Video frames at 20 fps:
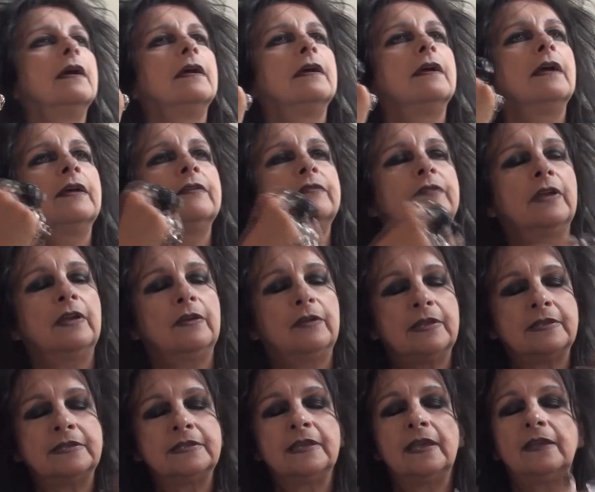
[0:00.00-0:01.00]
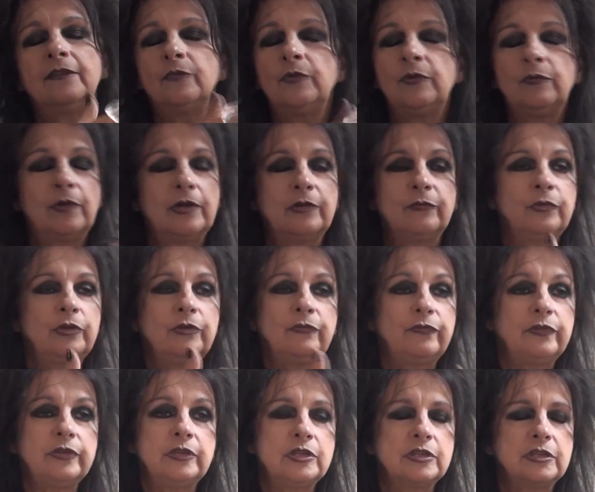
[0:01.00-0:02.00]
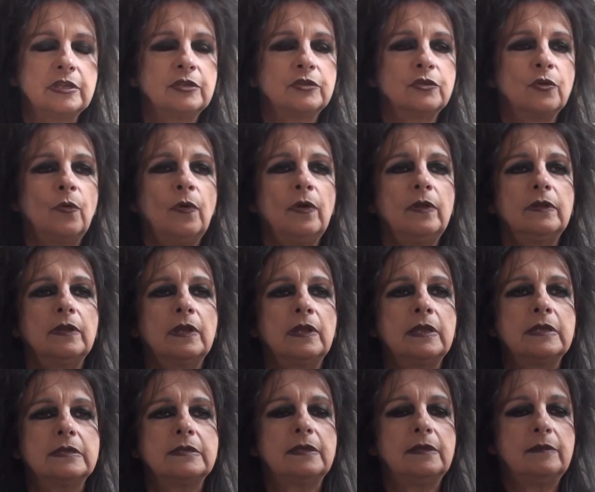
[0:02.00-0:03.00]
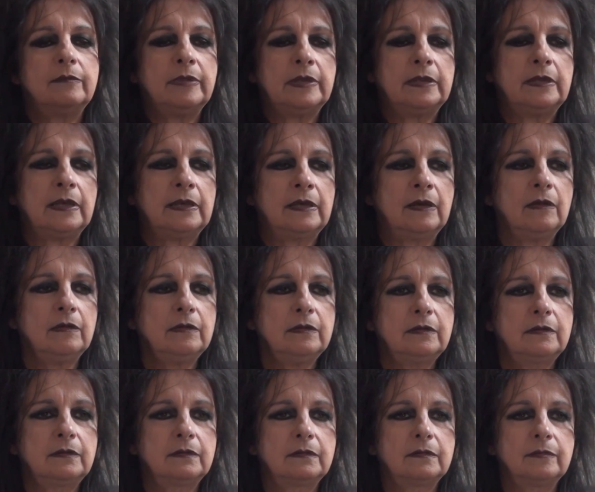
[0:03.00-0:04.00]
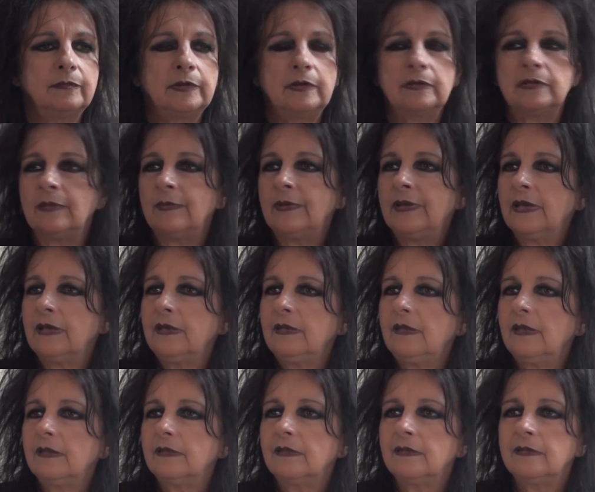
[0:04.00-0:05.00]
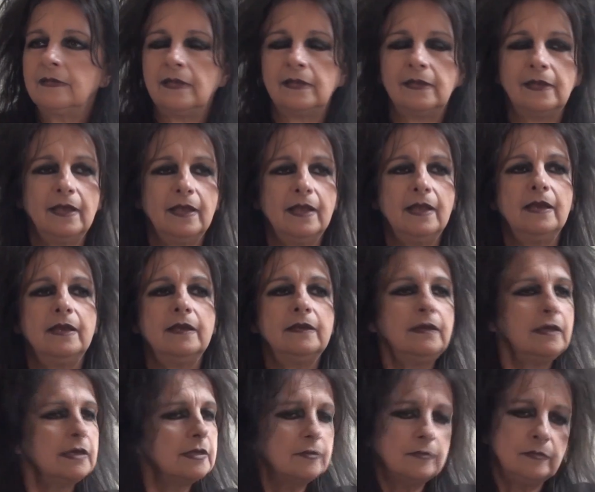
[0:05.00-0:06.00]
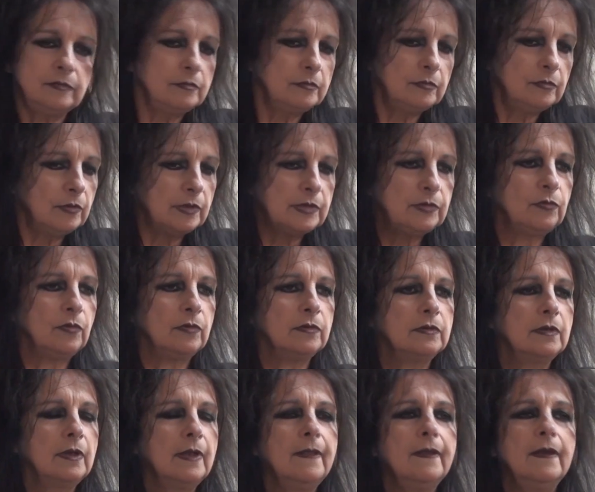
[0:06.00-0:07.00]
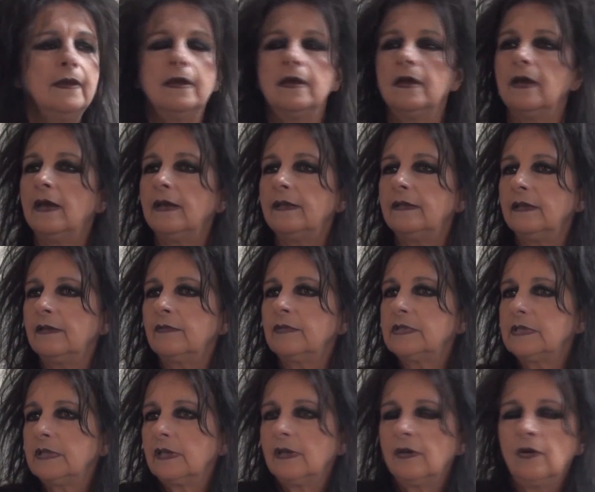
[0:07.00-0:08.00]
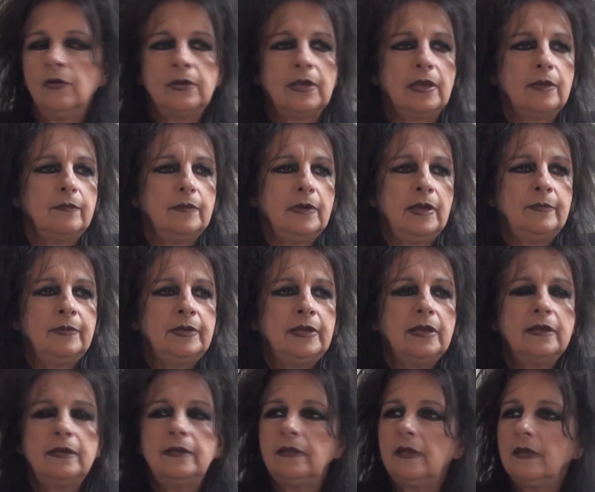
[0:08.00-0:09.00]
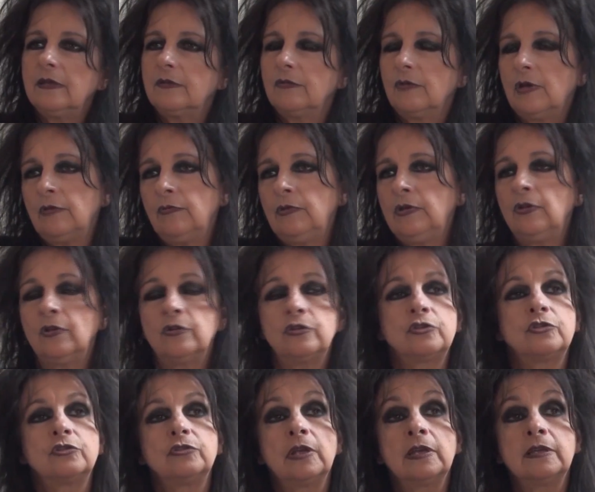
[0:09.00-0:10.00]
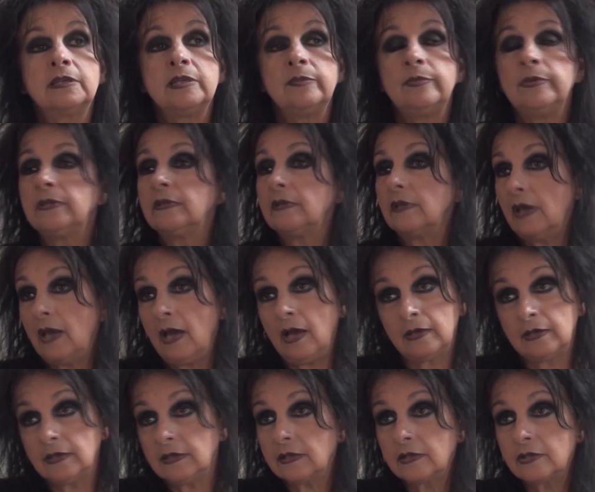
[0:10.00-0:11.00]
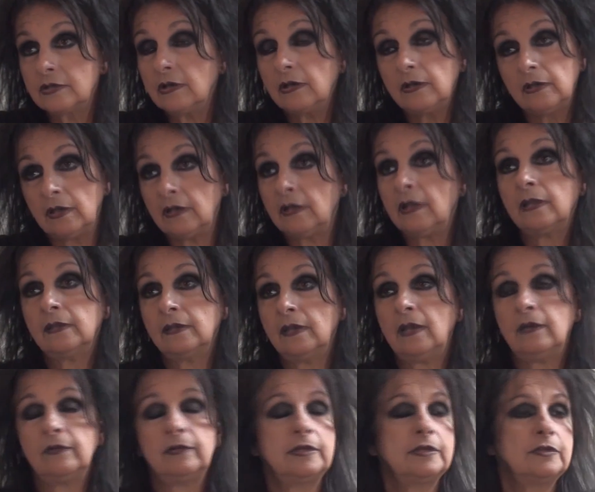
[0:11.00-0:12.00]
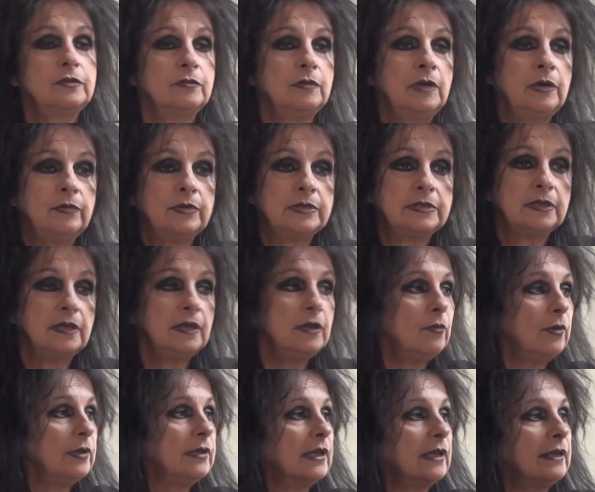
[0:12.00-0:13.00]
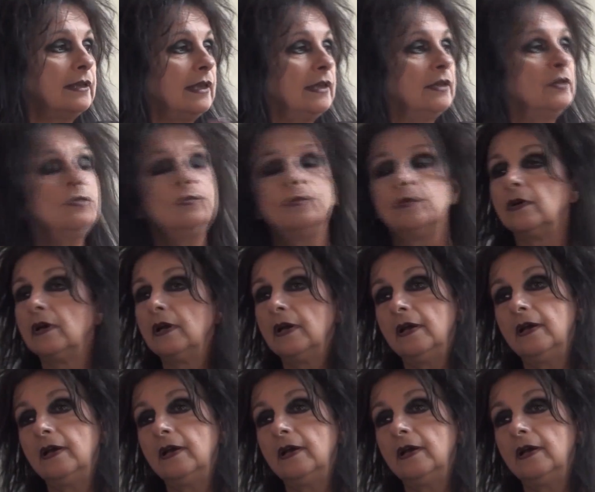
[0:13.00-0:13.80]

At the end, when we were finishing the world, and I said, but I can't because I'm an architect. He said, yes, you do what you want. And I was thinking, okay, I'm an architect, so I will not exhibit architecture in an art gallery. So I was thinking, what can I do?